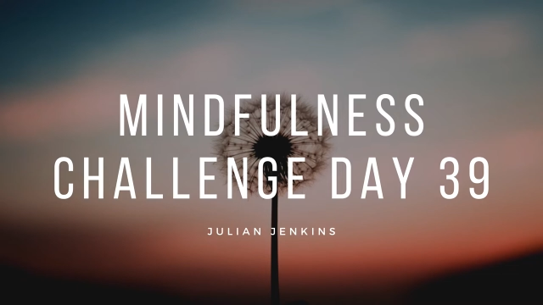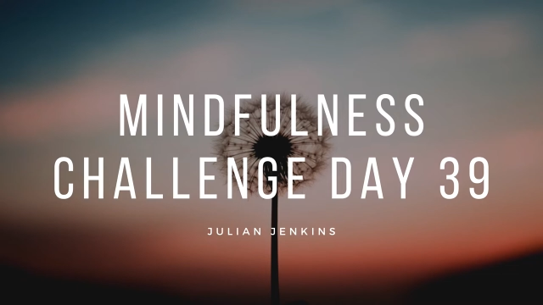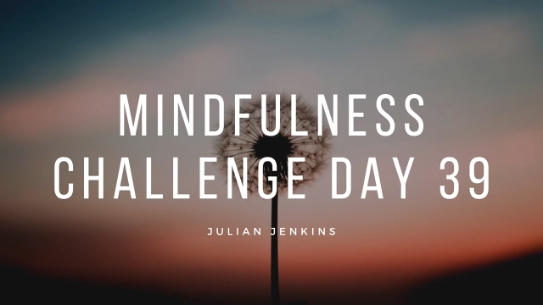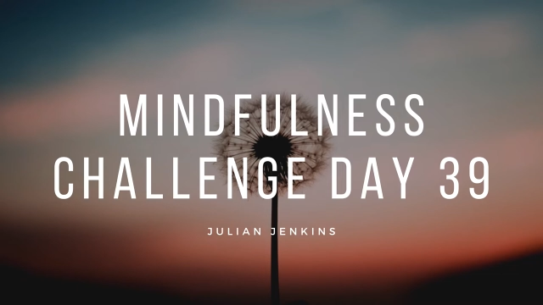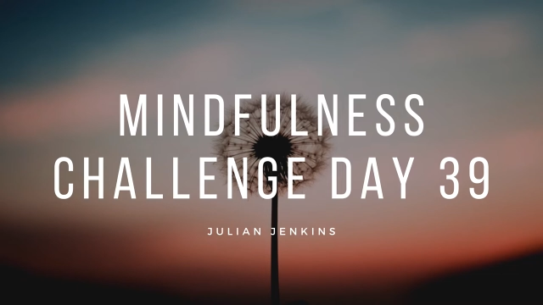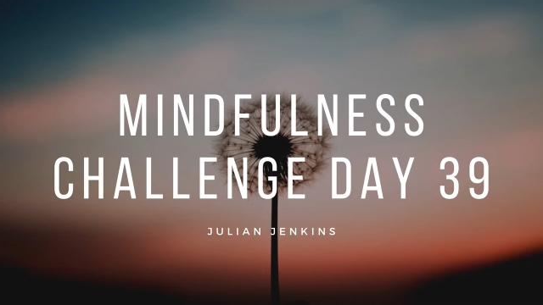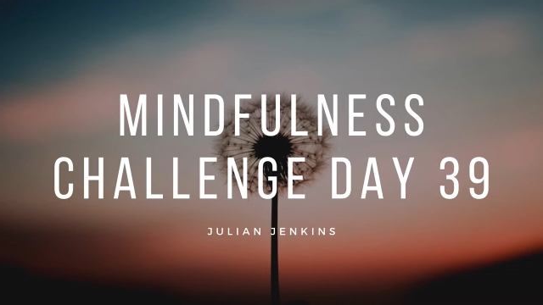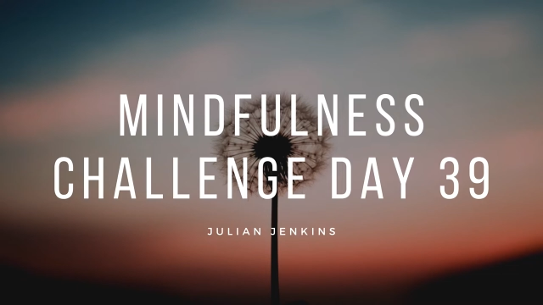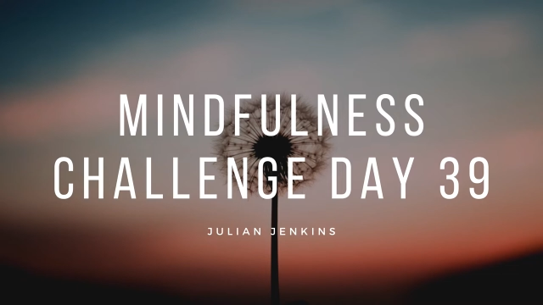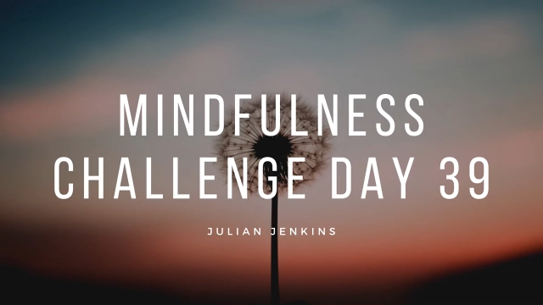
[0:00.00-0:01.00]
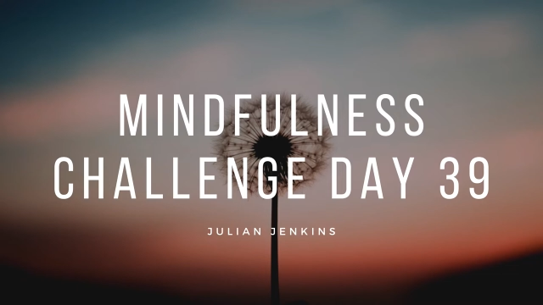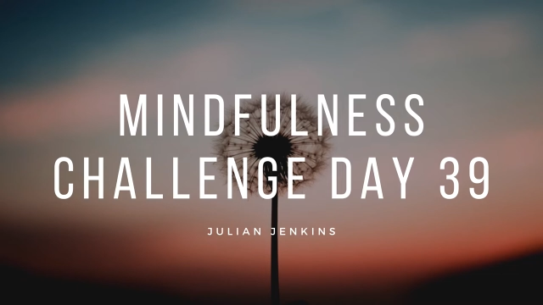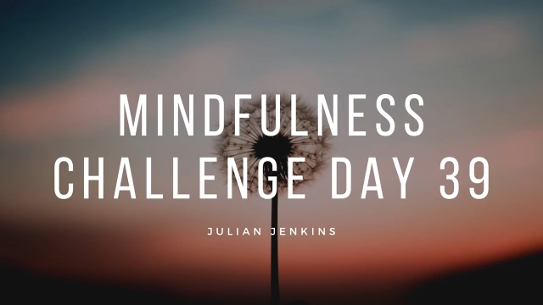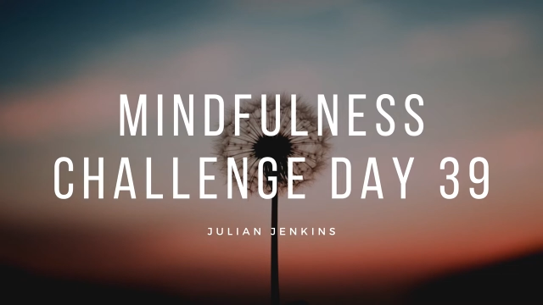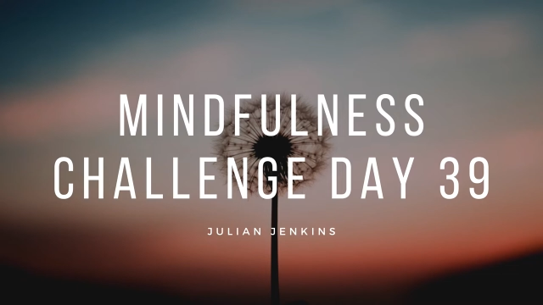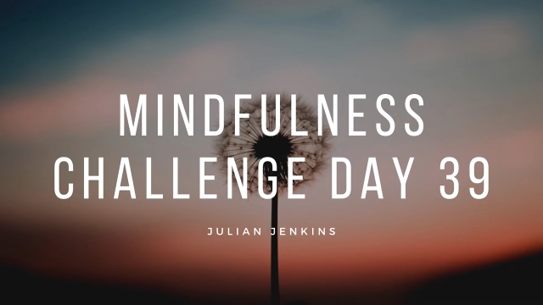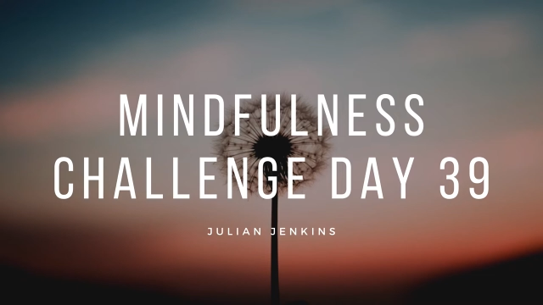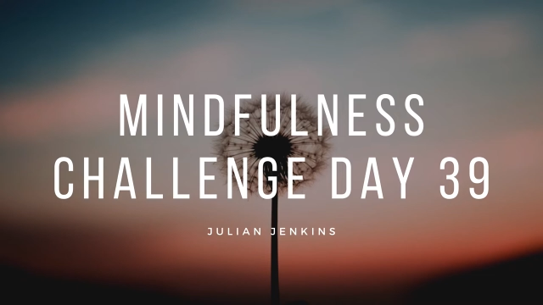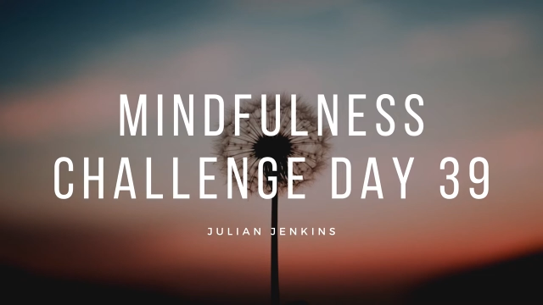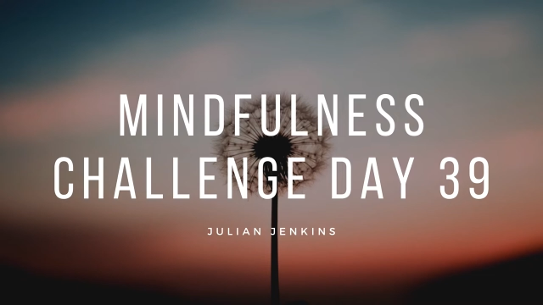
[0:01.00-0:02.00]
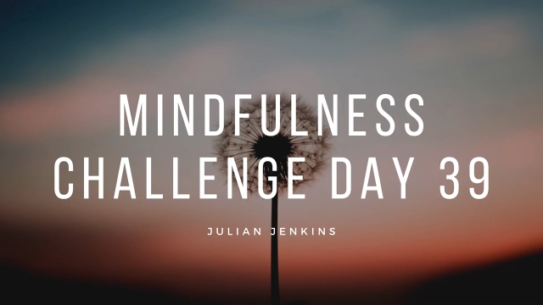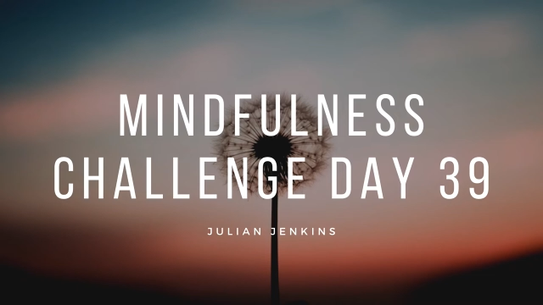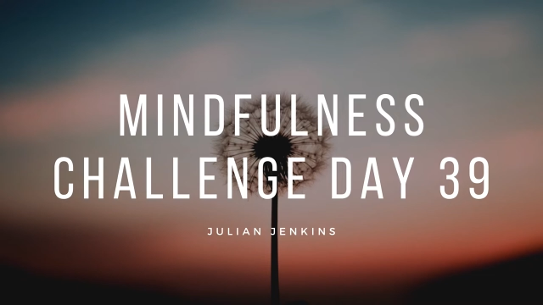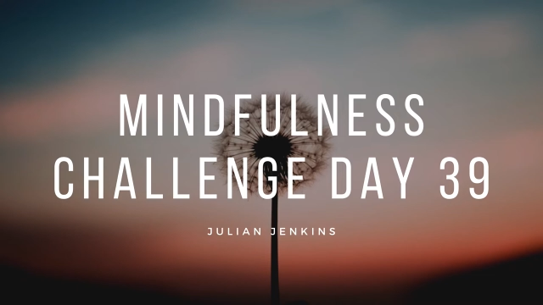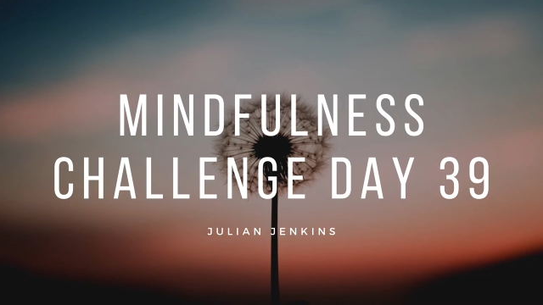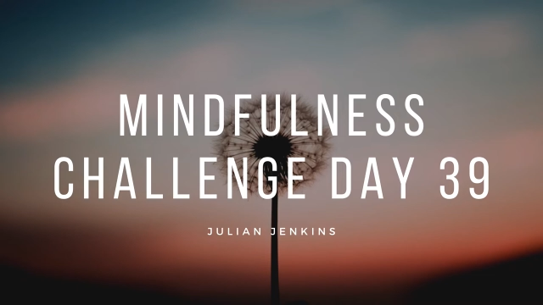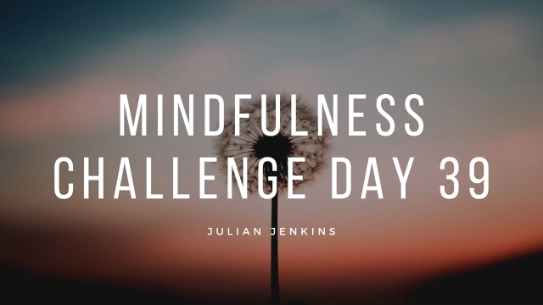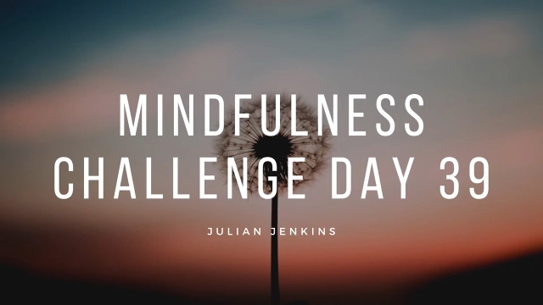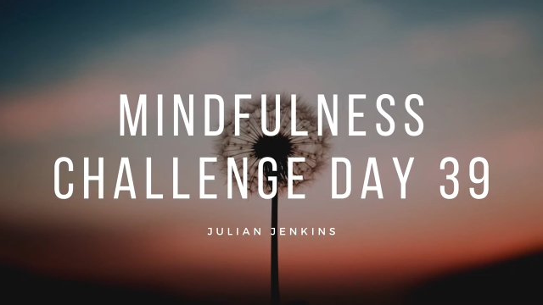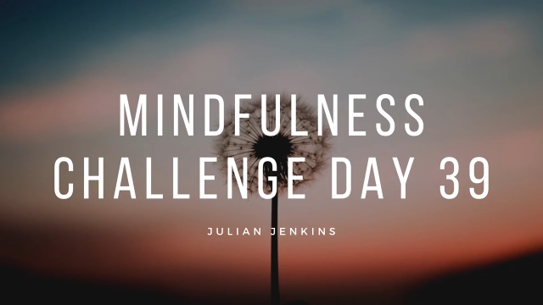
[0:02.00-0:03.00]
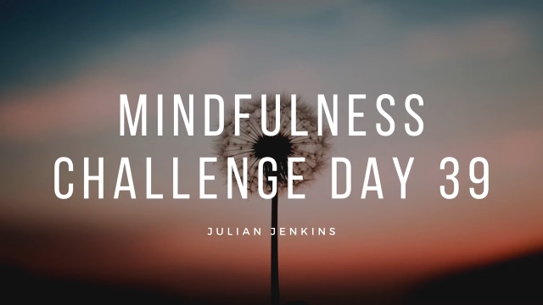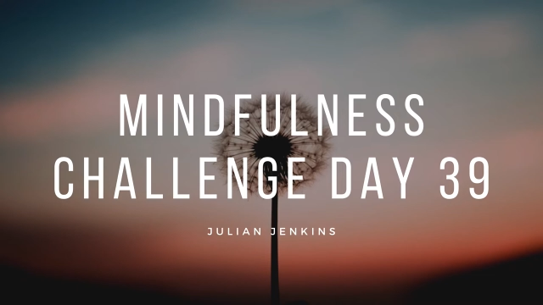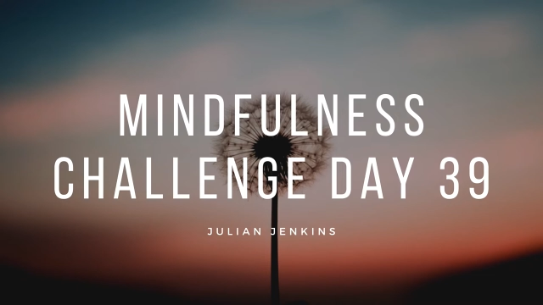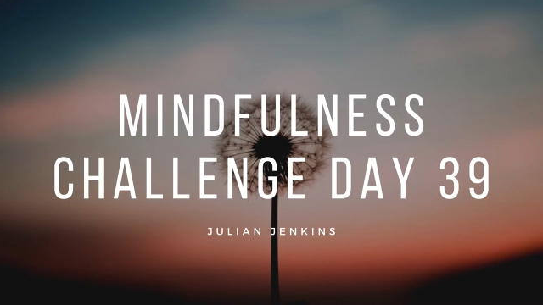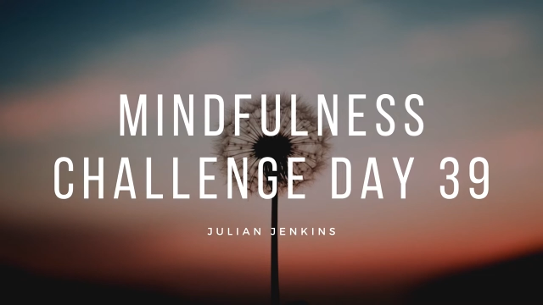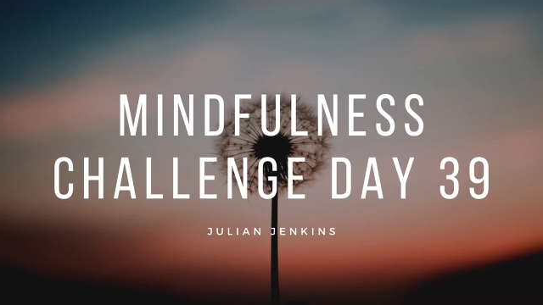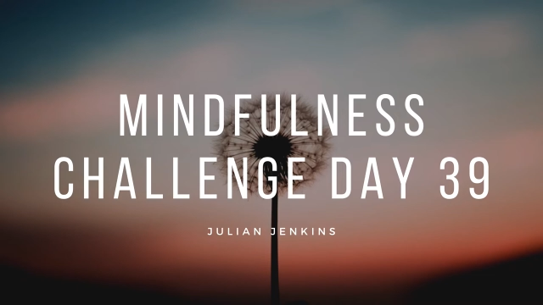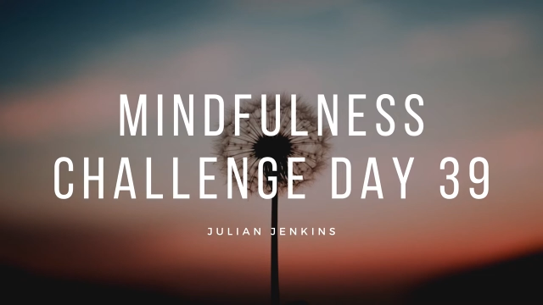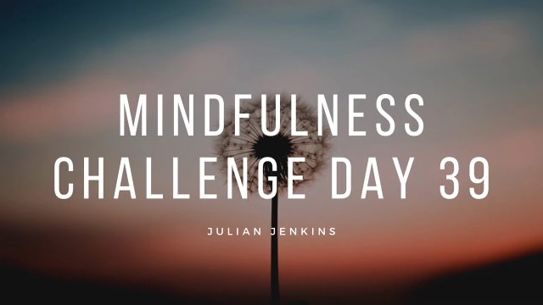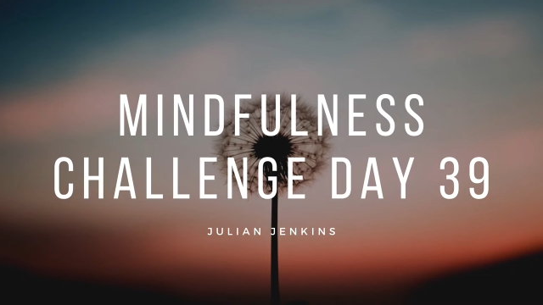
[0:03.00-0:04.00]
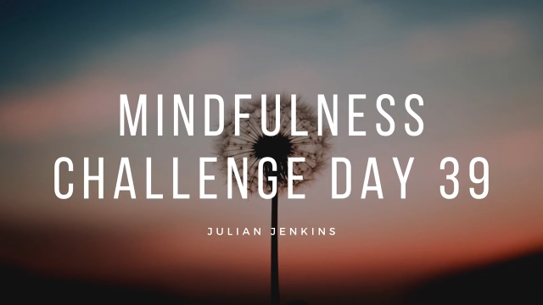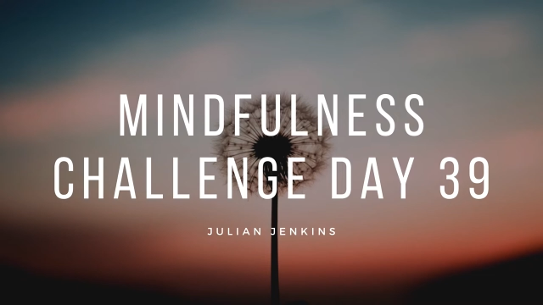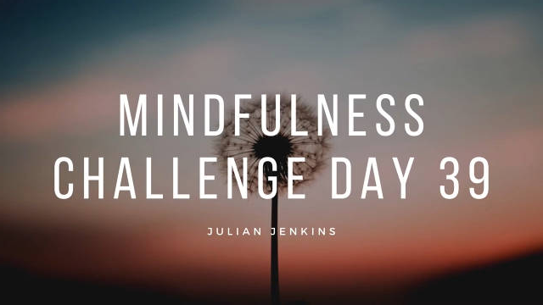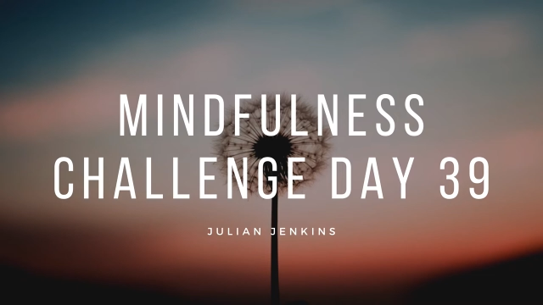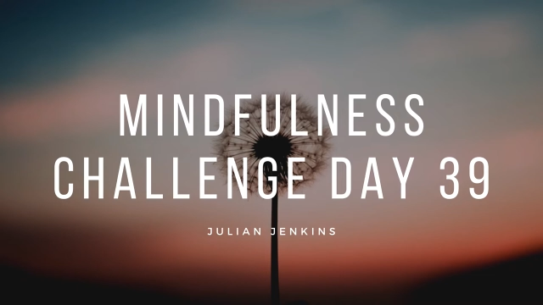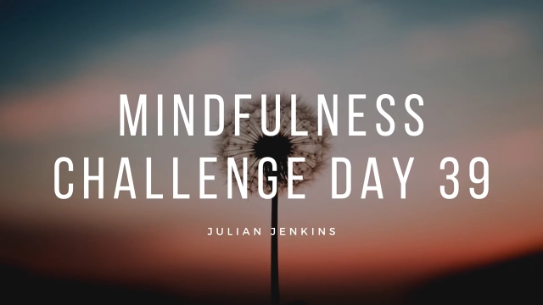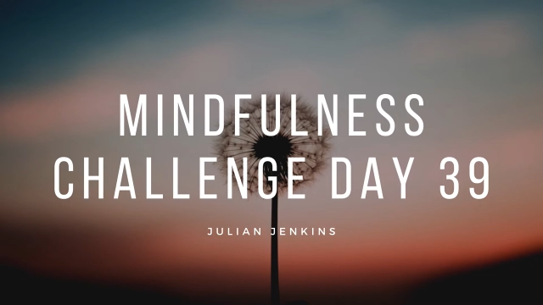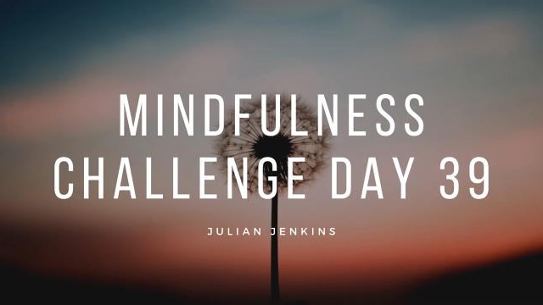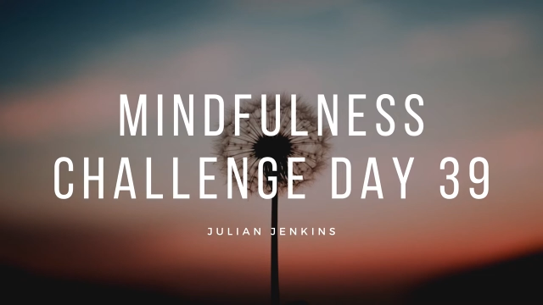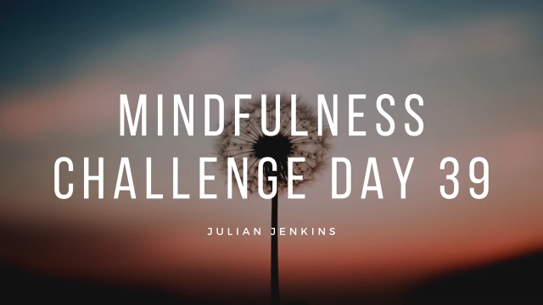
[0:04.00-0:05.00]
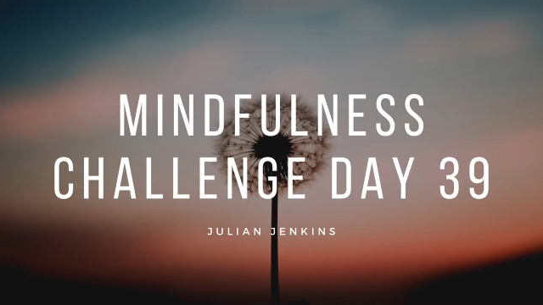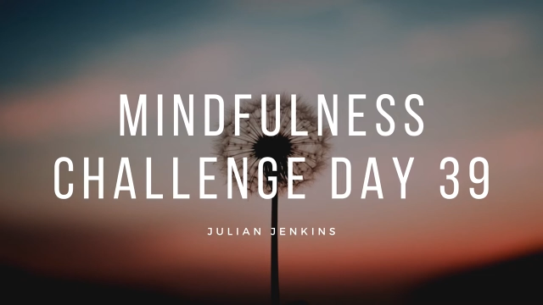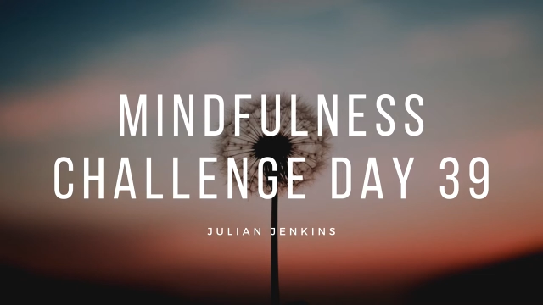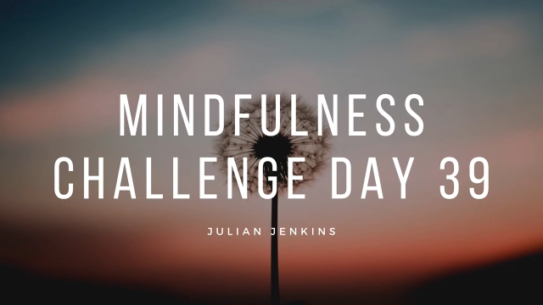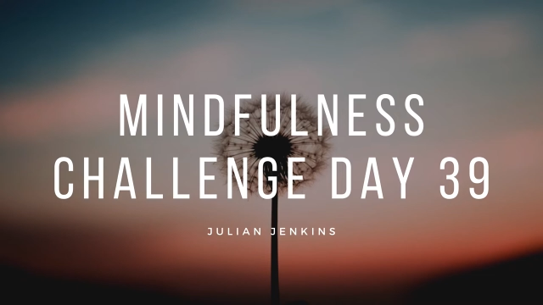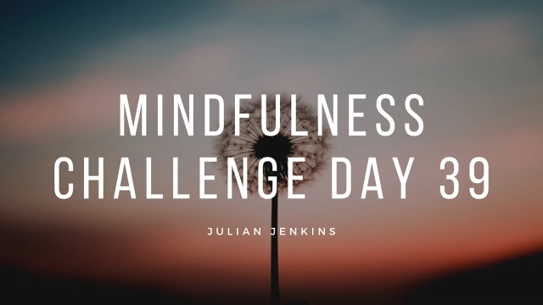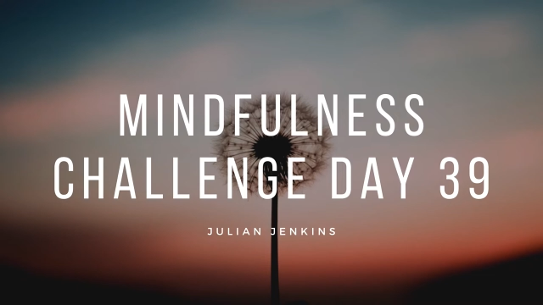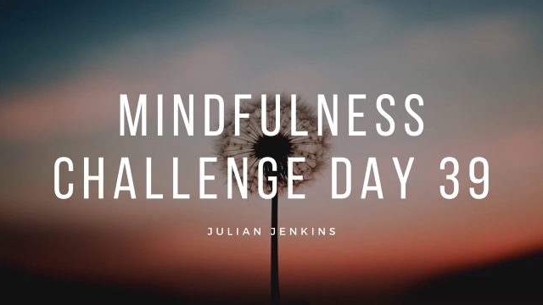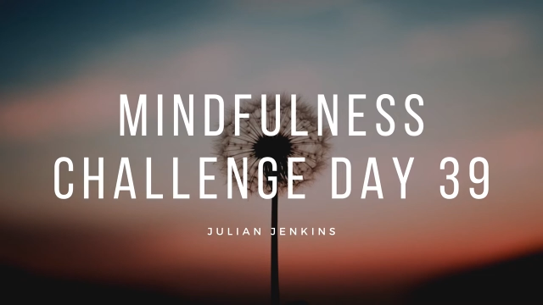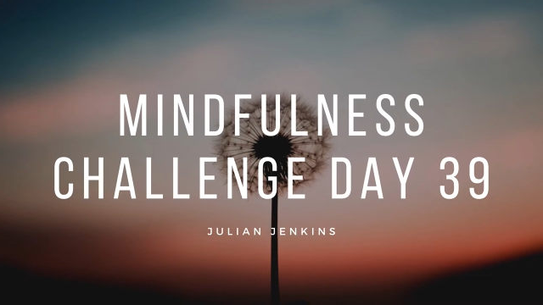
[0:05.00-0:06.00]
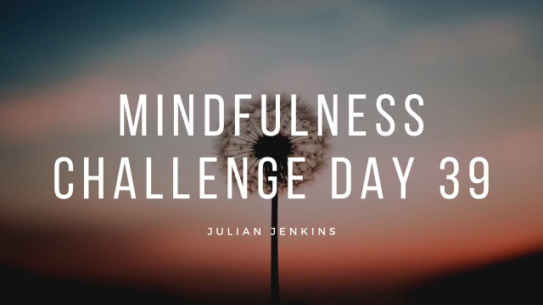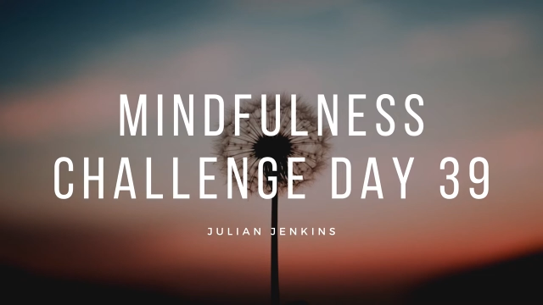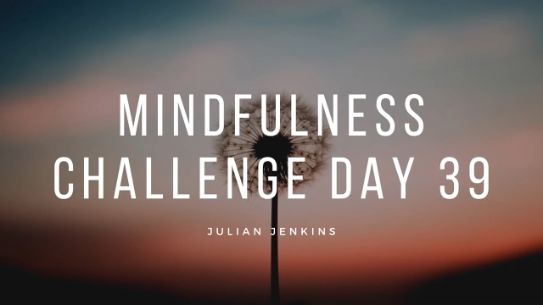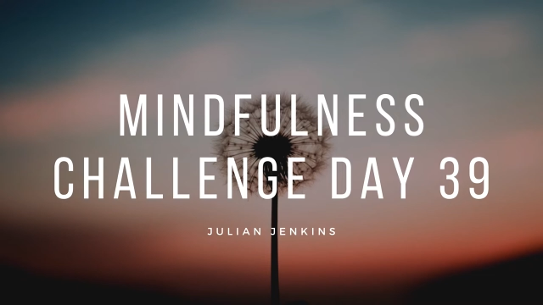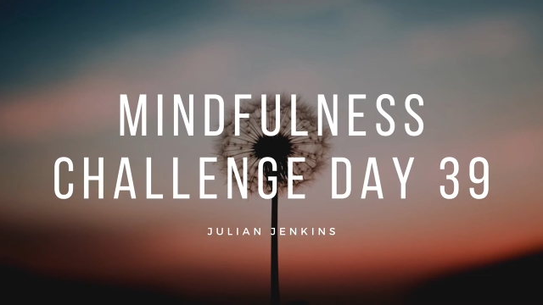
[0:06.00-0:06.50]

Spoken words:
No face is visible, so there are no lips to read.